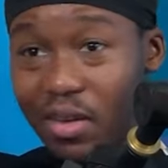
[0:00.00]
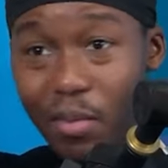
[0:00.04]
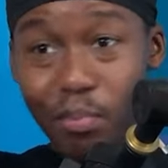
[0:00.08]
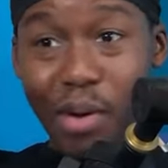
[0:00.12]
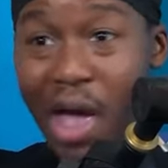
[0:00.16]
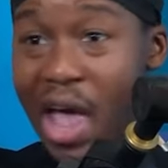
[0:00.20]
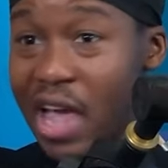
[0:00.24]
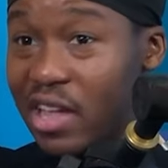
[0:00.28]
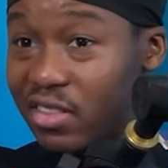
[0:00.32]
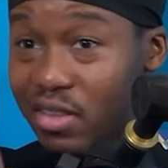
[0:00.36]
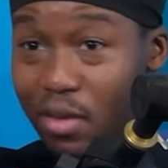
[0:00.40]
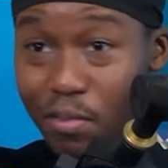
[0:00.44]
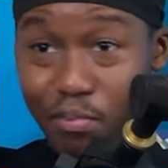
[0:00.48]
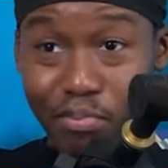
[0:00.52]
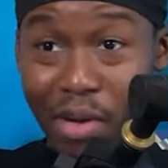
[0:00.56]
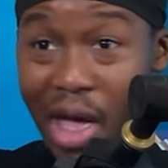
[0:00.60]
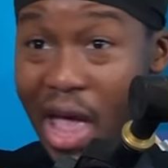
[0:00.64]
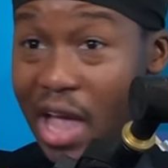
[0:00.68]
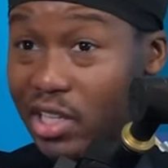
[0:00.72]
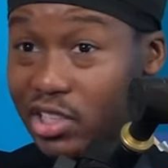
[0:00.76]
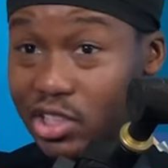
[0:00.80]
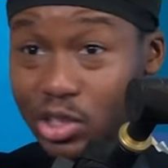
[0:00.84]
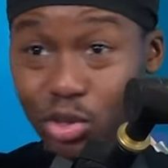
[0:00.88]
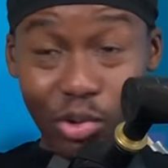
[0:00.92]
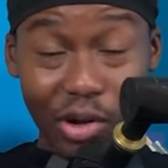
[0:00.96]
back to
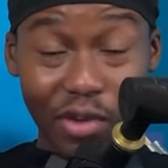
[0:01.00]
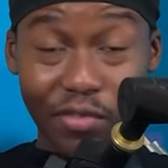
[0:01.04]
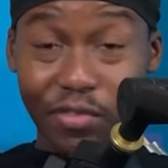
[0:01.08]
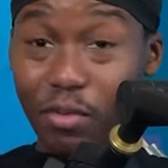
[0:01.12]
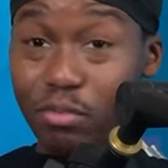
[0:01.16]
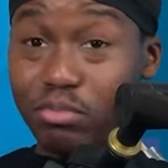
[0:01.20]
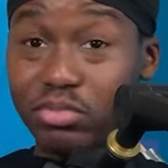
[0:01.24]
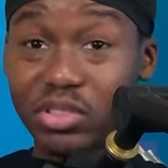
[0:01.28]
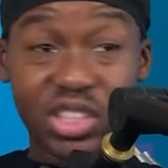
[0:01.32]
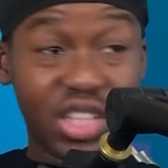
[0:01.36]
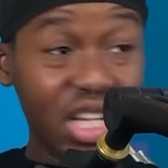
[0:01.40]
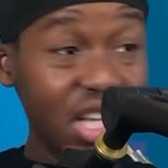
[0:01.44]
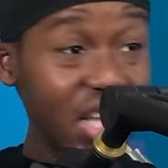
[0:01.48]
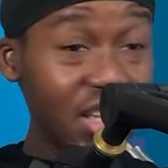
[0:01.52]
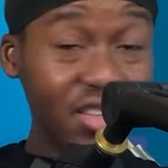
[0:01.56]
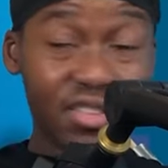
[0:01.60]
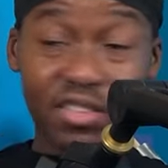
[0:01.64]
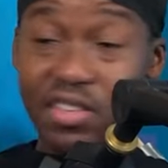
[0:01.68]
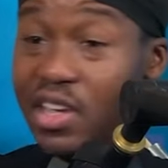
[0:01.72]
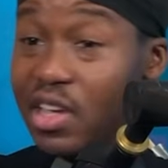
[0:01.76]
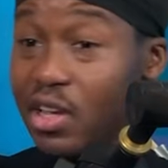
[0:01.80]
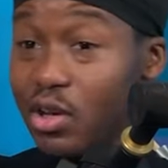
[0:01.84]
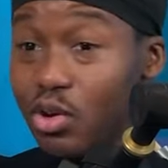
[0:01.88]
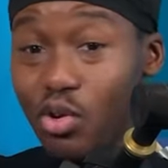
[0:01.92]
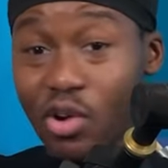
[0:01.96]
back, she went that? from
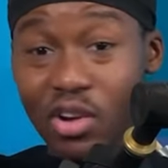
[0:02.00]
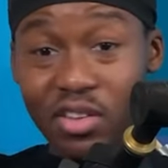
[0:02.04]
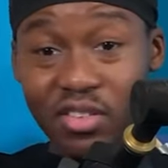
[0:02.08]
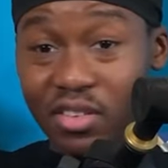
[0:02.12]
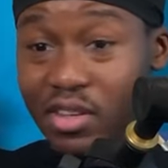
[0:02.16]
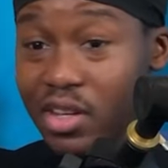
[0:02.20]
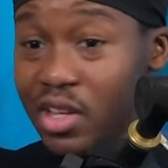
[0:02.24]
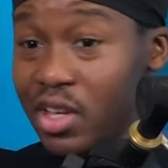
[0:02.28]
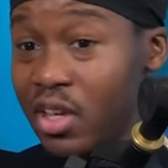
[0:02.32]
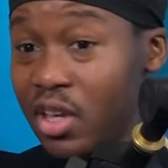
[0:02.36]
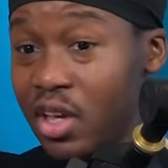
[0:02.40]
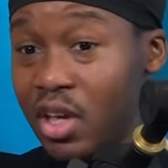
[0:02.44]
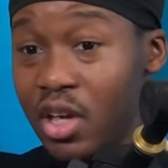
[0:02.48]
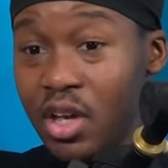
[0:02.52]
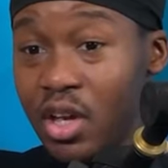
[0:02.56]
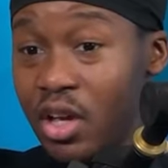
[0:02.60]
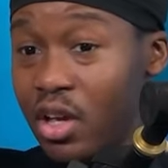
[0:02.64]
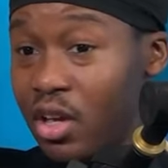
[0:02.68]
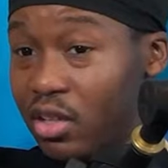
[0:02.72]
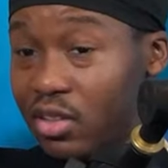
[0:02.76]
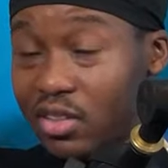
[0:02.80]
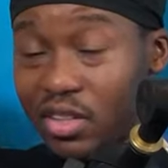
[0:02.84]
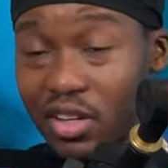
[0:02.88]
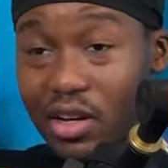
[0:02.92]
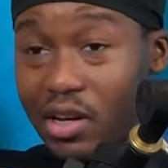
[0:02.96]
DT Grizzley
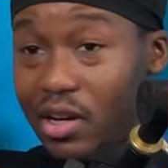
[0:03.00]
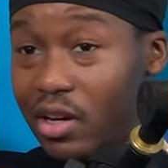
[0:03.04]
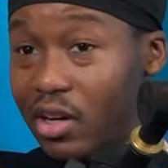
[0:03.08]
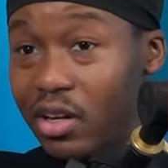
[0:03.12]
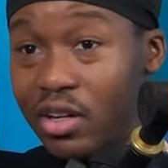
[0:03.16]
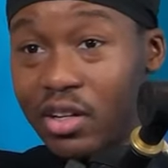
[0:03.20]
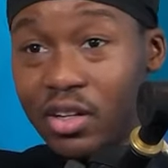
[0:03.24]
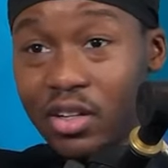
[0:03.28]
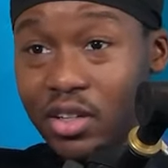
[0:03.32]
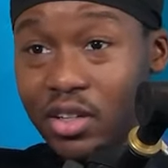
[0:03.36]
to